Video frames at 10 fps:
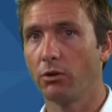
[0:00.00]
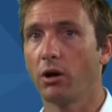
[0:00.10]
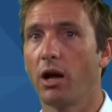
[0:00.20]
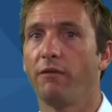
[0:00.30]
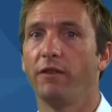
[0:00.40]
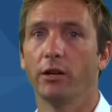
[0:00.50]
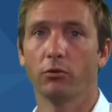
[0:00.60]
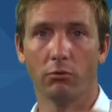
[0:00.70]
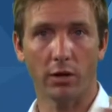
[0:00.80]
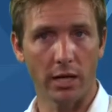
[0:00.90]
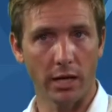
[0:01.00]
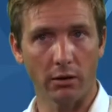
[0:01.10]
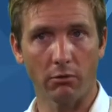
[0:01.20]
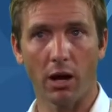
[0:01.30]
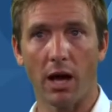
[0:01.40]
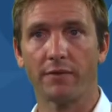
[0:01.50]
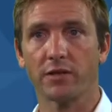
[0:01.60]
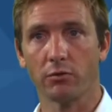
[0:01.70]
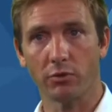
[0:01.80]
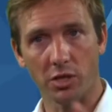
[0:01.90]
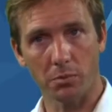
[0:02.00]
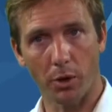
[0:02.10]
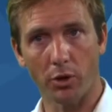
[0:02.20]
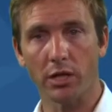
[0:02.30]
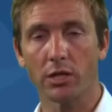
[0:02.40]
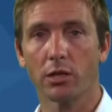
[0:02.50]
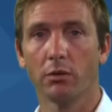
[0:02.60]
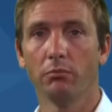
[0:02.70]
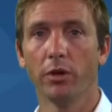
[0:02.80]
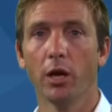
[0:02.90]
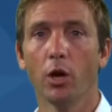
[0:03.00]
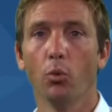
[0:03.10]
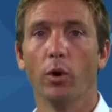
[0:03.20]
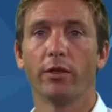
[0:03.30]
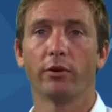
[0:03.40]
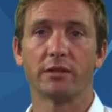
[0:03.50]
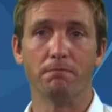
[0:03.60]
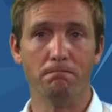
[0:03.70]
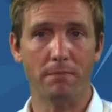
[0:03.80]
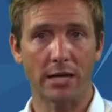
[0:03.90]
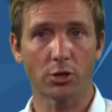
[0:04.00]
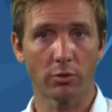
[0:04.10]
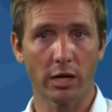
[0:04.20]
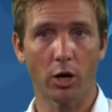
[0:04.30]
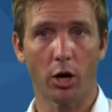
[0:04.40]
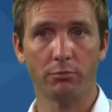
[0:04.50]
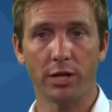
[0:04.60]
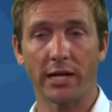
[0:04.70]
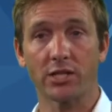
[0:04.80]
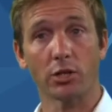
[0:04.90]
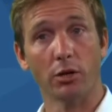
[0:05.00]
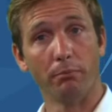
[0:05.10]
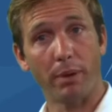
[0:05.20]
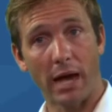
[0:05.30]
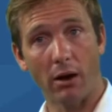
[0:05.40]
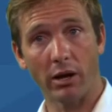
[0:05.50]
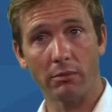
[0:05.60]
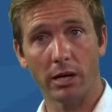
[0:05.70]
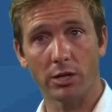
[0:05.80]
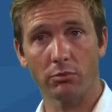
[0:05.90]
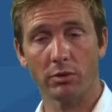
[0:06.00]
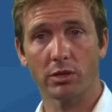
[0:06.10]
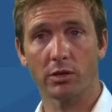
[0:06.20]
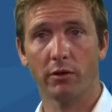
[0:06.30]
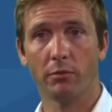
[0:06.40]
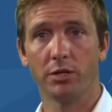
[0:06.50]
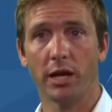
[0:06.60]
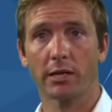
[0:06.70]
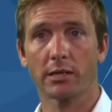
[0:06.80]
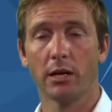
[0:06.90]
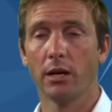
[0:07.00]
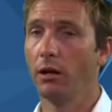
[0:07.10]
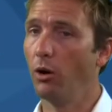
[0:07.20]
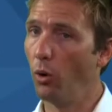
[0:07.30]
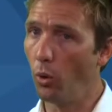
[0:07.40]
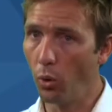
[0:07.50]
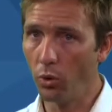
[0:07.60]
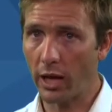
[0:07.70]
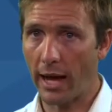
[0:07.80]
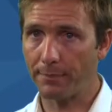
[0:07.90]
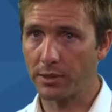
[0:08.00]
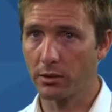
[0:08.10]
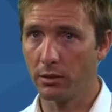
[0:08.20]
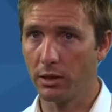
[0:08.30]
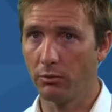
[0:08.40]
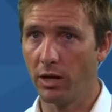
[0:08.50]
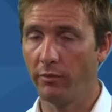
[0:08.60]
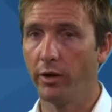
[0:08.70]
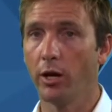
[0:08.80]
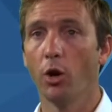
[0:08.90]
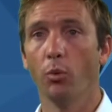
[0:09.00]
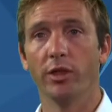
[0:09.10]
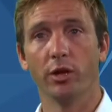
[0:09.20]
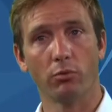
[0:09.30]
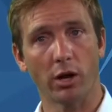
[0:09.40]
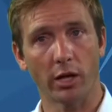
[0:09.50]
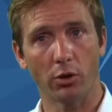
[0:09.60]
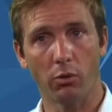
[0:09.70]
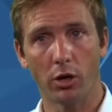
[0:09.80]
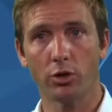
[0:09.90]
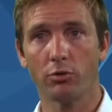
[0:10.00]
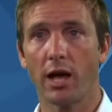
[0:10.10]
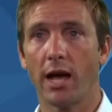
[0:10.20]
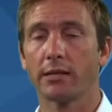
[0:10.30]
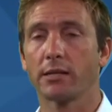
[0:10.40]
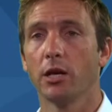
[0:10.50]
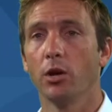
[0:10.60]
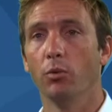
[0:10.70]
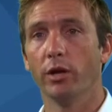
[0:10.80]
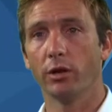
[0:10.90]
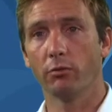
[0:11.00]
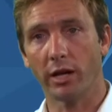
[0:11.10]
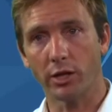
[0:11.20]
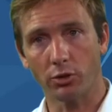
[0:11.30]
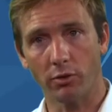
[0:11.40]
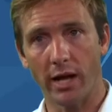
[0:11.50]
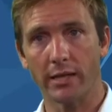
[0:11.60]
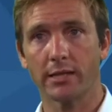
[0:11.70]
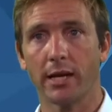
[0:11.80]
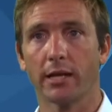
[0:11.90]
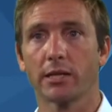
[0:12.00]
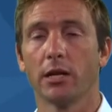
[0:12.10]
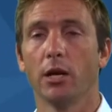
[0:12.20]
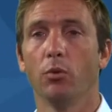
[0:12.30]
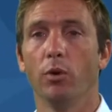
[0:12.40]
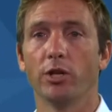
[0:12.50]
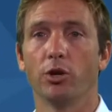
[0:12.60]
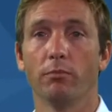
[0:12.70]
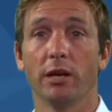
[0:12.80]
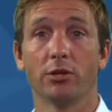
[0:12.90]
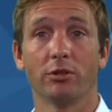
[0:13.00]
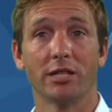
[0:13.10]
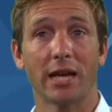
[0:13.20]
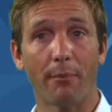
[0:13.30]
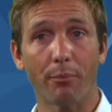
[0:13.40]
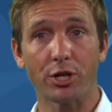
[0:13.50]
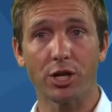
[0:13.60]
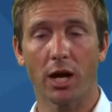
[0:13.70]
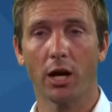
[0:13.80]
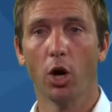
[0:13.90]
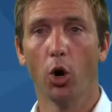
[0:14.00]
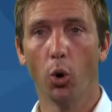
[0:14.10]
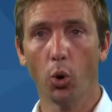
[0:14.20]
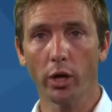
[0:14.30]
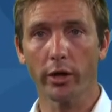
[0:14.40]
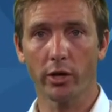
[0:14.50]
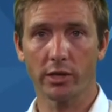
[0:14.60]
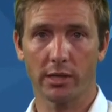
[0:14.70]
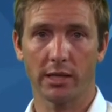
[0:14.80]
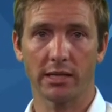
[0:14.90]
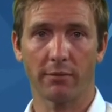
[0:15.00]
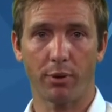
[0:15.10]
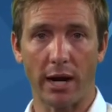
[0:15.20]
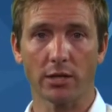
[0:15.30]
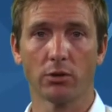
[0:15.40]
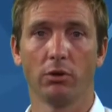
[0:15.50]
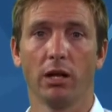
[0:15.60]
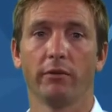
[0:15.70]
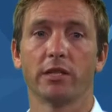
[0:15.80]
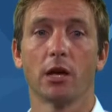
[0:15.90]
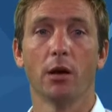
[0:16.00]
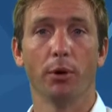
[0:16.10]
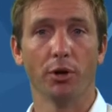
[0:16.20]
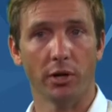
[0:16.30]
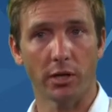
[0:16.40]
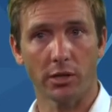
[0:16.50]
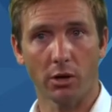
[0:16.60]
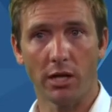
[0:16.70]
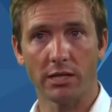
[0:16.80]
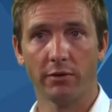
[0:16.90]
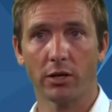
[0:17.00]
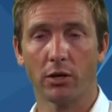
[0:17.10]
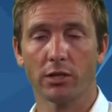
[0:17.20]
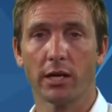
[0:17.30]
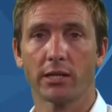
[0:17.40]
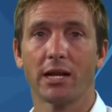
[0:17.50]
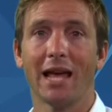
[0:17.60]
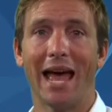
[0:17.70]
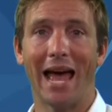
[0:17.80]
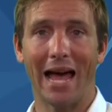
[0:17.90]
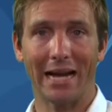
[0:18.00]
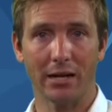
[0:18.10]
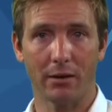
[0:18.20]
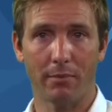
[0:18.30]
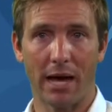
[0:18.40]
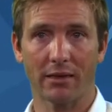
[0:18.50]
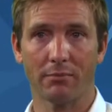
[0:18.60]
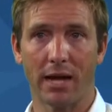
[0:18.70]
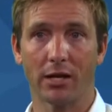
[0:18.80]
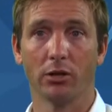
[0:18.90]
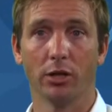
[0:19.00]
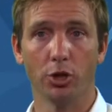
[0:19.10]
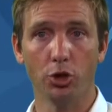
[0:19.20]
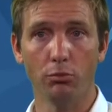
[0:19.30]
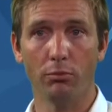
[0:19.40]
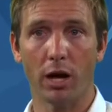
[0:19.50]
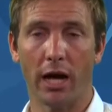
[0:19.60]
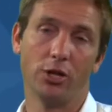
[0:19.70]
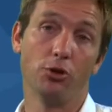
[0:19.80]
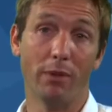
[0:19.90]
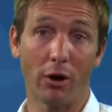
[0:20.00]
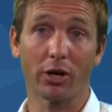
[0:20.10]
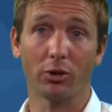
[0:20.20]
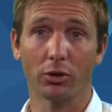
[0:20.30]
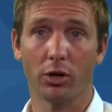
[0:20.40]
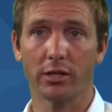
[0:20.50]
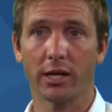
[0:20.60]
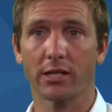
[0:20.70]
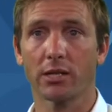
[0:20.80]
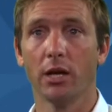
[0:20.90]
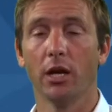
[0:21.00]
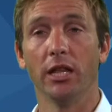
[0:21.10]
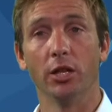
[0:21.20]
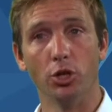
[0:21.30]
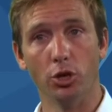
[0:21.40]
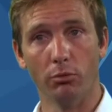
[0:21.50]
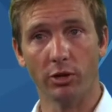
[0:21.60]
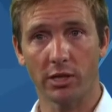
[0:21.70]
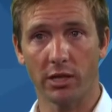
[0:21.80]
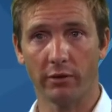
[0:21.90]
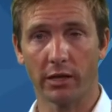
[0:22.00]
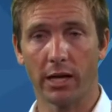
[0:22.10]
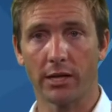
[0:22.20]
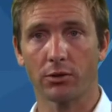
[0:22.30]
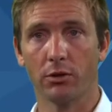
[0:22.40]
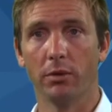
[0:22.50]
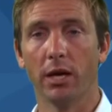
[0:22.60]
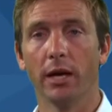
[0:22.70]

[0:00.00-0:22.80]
graphing and reading graphs and responding to them, whether it's measuring objects and comparing measurements of objects, all absolutely relevant. Whether you're running quadrats, whether you're running transects, whether you're measuring temperature, all of those things have practical relevance both in a scientific context and in a mathematical and numerical context in the numeracy of a classroom.